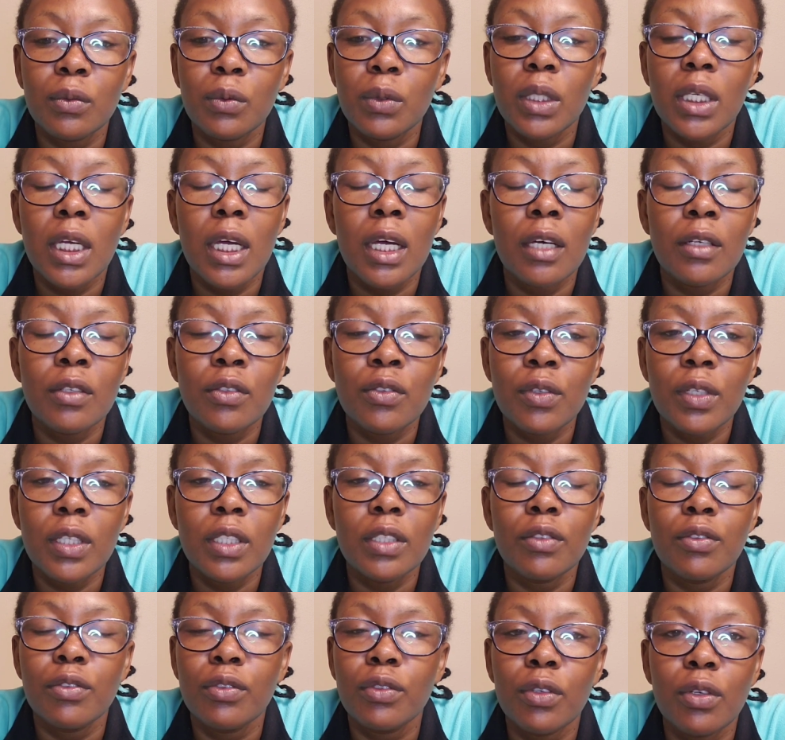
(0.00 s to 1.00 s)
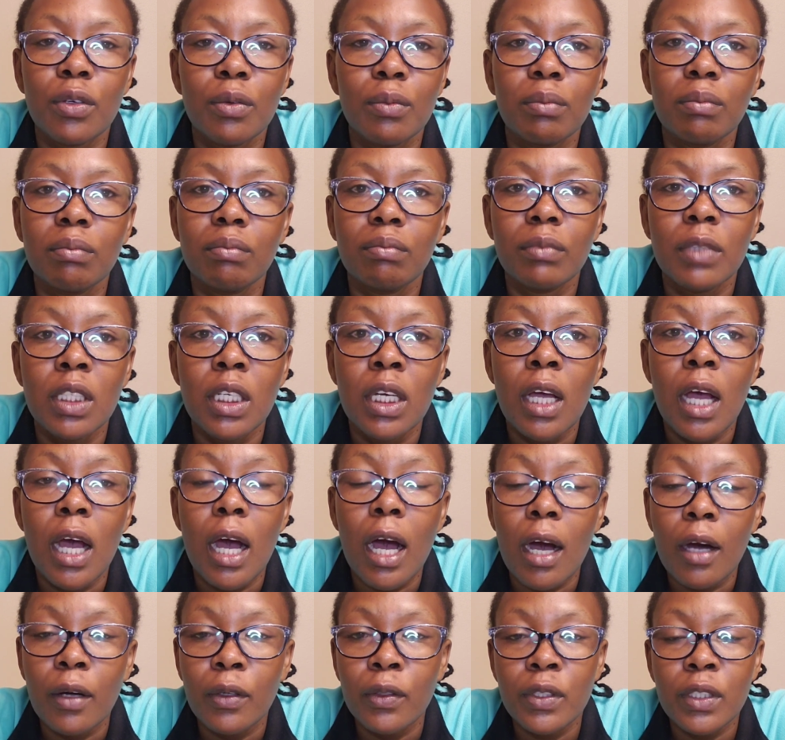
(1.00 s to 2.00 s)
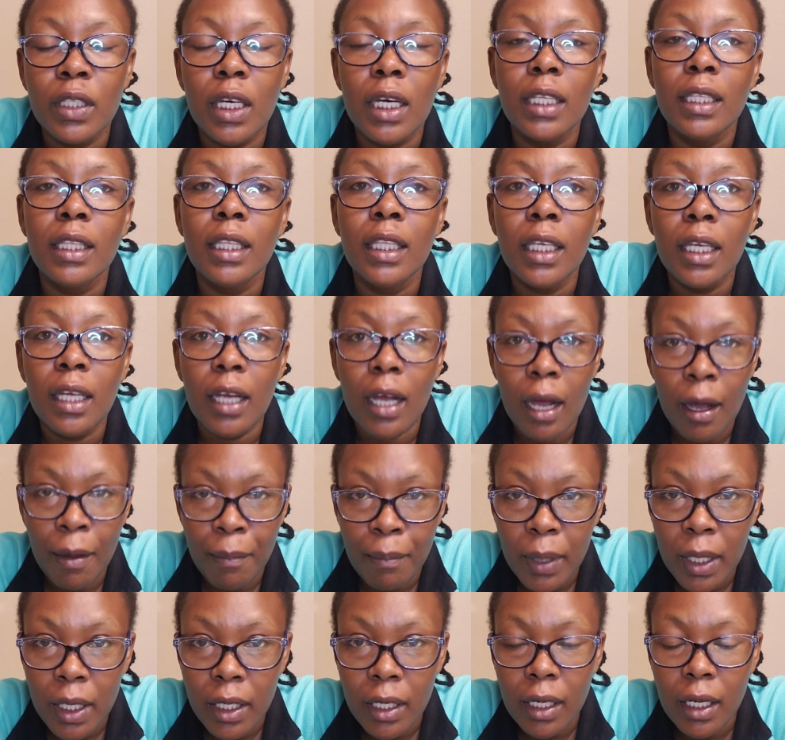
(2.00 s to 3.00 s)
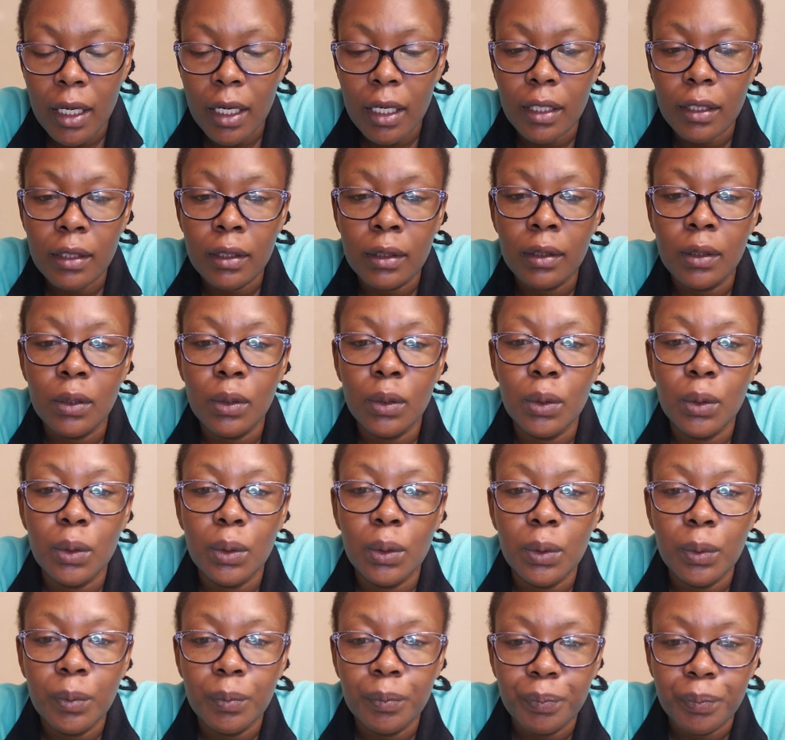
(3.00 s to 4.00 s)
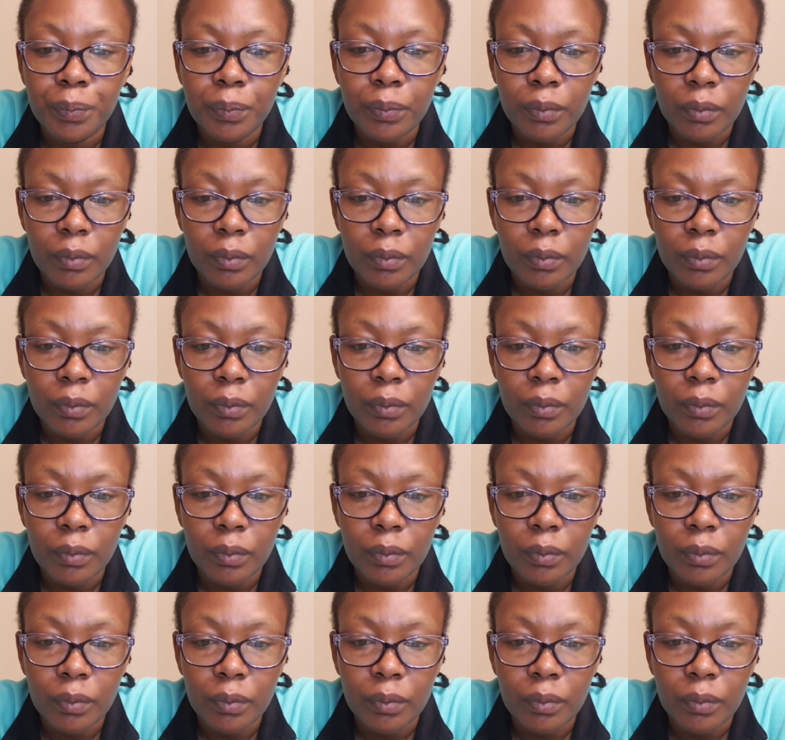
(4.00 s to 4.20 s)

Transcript: We are trained from outside the America, so